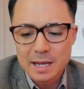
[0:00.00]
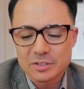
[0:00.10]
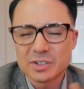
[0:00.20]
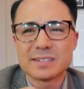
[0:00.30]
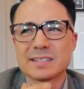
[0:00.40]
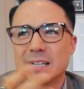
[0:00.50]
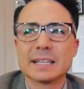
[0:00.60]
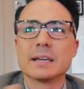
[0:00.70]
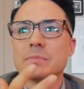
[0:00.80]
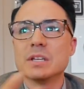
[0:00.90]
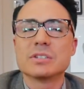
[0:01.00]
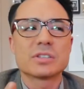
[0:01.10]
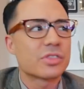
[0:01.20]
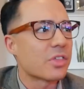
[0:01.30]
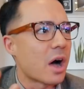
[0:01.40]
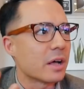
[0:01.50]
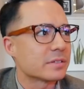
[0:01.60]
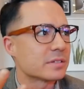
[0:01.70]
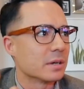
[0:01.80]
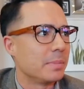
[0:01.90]
I started telling him these
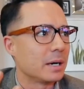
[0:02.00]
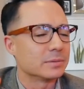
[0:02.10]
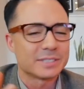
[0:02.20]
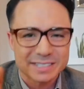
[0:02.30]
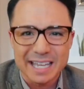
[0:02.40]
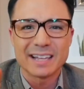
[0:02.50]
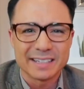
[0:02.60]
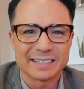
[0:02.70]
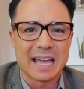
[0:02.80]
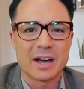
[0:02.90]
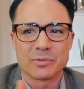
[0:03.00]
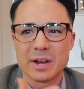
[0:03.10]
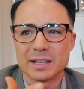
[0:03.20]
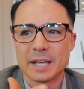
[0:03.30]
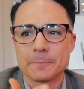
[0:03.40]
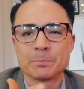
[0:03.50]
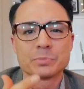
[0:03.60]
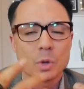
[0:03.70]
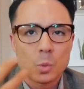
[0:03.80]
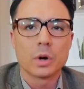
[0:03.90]
thoughts about scaling down, right? Like
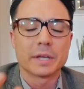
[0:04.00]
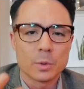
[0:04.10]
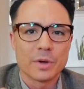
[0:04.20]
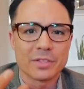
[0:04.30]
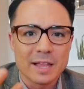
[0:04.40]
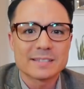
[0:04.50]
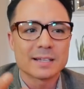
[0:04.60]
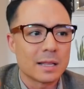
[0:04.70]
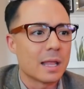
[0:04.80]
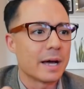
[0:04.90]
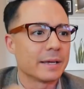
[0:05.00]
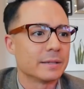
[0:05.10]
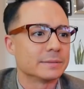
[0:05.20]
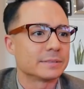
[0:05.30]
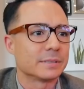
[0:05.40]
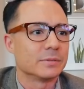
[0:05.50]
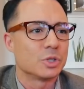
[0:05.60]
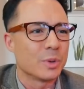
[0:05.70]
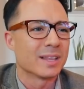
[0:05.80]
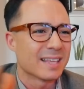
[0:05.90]
working with less clients and
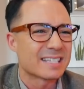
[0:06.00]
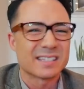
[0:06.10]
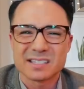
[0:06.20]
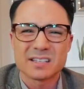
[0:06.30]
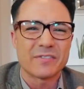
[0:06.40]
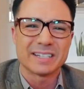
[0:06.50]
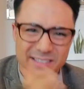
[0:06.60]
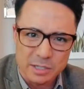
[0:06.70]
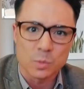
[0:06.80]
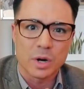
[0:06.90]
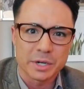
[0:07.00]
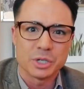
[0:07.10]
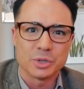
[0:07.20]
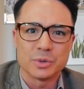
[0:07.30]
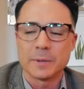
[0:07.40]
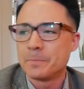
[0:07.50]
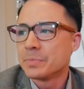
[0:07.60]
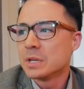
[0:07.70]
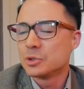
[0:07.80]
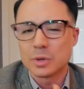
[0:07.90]
doing less of the stuff I didn't want to do and
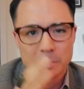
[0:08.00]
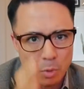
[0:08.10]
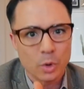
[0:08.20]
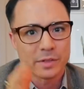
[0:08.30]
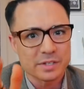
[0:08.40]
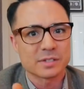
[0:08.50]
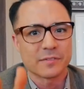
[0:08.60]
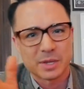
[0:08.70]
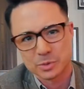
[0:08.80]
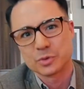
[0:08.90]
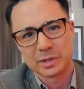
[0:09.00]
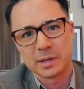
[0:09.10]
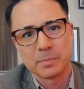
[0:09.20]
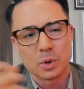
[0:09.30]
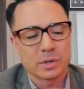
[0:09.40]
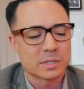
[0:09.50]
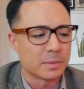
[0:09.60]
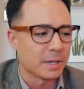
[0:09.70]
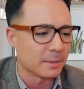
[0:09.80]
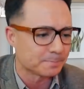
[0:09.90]
doing more of the stuff that was really important to
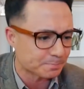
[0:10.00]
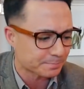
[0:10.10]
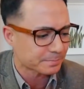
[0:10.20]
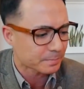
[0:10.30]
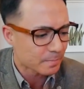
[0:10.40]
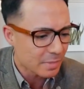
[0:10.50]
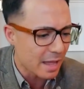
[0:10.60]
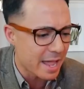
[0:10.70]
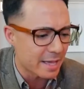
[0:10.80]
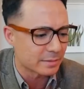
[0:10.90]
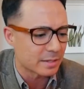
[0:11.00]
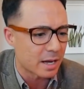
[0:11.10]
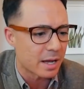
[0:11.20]
me. And